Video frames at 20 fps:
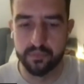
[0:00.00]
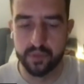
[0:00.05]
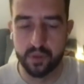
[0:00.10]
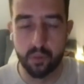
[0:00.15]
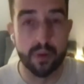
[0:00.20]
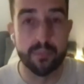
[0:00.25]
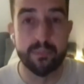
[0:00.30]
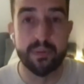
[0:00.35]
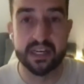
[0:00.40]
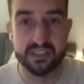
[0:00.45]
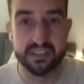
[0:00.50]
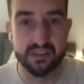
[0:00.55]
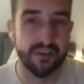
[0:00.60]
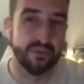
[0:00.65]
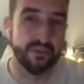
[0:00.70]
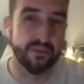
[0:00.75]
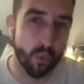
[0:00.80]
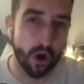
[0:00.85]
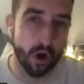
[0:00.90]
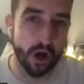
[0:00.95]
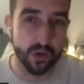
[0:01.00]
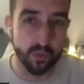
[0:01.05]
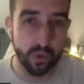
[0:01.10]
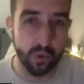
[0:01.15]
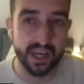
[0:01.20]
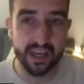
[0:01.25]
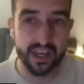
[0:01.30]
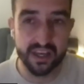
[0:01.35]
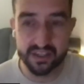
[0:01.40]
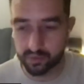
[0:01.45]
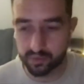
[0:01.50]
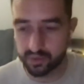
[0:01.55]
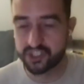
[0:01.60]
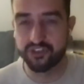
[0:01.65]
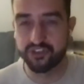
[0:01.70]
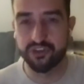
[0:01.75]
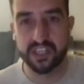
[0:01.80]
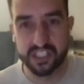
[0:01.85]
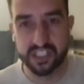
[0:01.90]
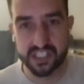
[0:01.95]
He went back having wide wingers, which
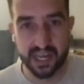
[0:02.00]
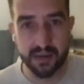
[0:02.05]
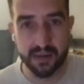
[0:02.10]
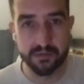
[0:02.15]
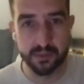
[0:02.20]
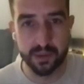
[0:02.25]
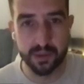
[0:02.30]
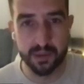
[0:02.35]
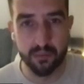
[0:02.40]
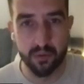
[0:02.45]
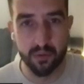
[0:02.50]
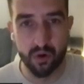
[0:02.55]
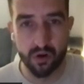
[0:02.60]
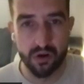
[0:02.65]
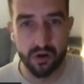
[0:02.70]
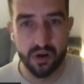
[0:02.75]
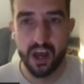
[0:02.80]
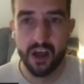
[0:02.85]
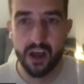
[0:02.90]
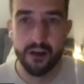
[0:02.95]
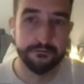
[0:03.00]
stretched teams a bit more.